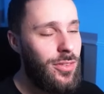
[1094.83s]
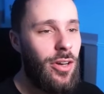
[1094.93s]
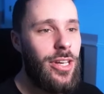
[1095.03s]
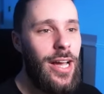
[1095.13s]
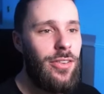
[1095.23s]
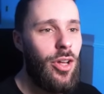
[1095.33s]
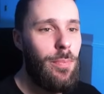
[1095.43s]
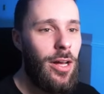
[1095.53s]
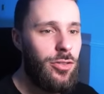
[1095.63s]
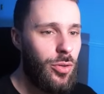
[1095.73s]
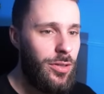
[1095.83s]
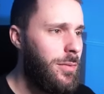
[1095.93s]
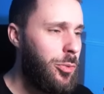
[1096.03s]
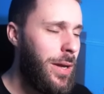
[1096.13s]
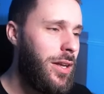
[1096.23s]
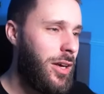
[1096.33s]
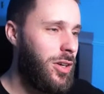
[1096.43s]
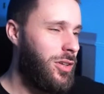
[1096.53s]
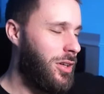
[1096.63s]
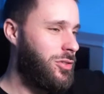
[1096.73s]
Okay, no Blastoise. They must play like
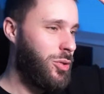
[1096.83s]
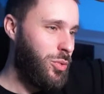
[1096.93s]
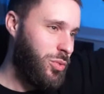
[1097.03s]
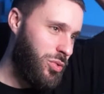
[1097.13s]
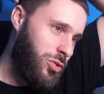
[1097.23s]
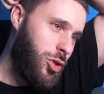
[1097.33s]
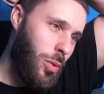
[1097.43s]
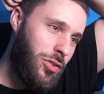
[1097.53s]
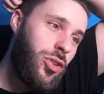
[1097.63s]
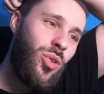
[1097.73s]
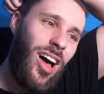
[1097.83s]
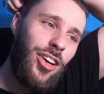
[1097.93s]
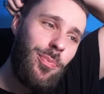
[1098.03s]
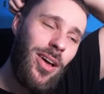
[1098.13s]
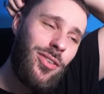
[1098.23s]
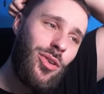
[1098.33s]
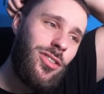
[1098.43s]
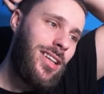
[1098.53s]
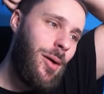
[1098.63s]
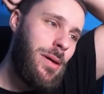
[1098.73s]
a 2-1-2 line of
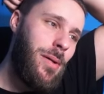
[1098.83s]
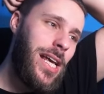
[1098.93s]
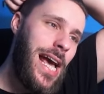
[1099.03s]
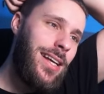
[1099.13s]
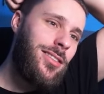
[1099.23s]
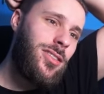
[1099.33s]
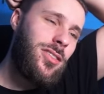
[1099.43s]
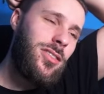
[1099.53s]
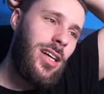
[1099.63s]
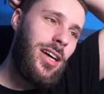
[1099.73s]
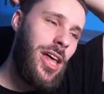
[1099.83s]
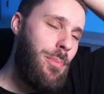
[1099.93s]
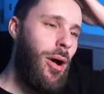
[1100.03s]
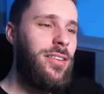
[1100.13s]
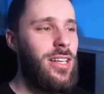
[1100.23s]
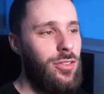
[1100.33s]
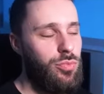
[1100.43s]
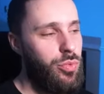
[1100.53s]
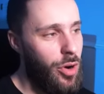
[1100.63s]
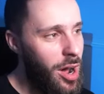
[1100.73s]
Blastoise. That'd be my guess. Their pricing is
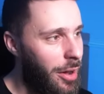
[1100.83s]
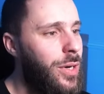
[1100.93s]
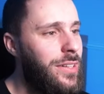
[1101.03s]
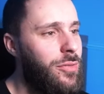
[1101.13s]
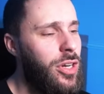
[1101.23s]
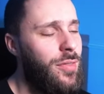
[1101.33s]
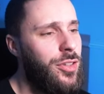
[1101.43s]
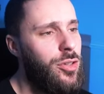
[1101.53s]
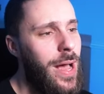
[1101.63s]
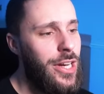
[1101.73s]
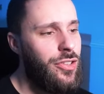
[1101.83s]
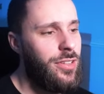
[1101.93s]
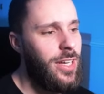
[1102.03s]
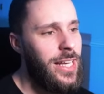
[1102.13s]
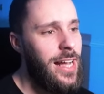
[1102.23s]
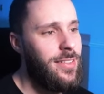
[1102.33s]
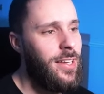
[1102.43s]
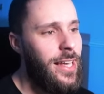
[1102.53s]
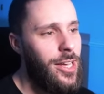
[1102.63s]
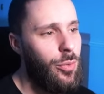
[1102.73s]
rough. But they did recover 2 energy, so they can
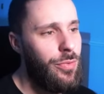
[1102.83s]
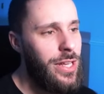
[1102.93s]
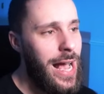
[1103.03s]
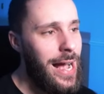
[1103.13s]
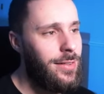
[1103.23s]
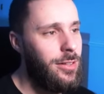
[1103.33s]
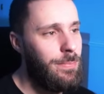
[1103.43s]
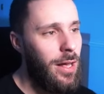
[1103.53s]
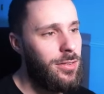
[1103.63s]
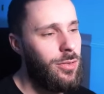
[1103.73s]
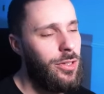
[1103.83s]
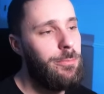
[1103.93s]
take a KO with the active Blastoise.